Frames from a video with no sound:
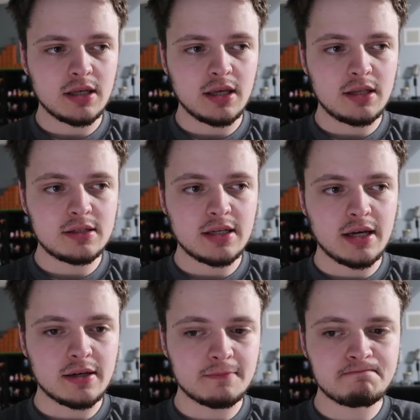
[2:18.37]
and
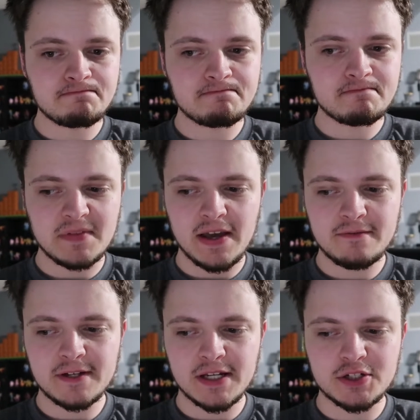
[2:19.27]
uh, yeah, I
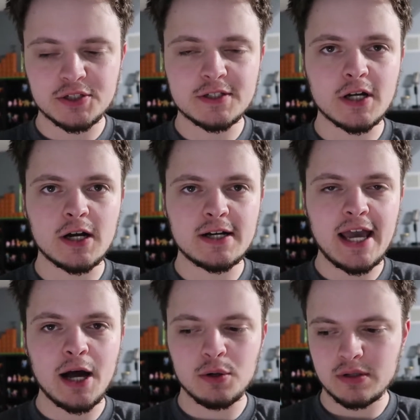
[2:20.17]
figured I should start
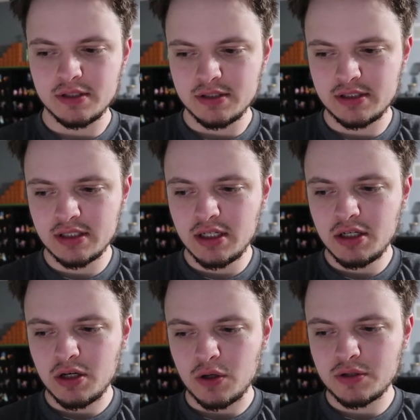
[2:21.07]
now because
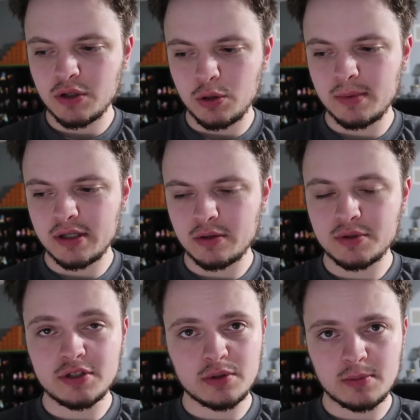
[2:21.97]
October,
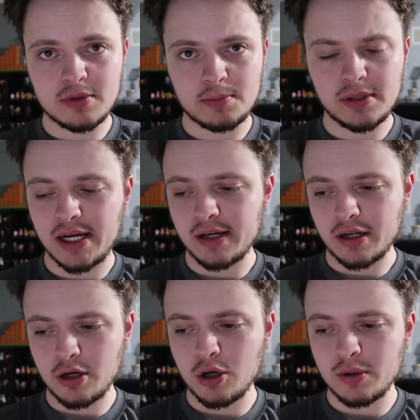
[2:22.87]
which is when I'm planning to
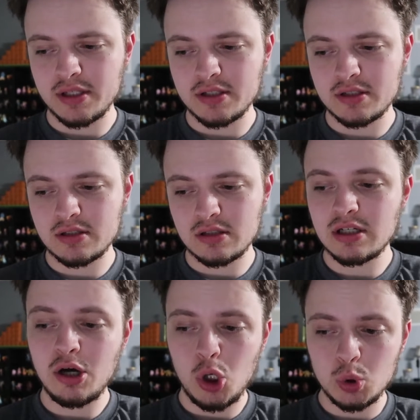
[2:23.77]
go, is
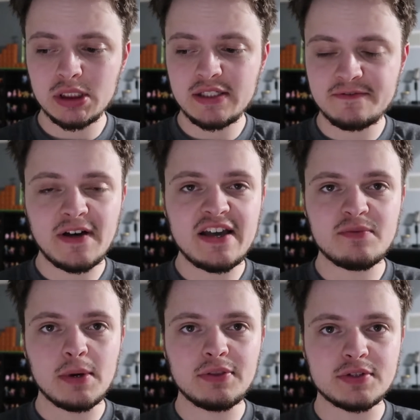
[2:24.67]
only five
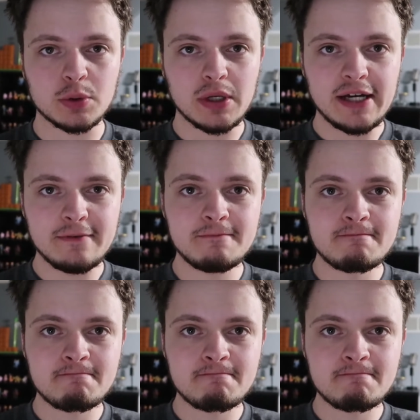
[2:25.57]
months away.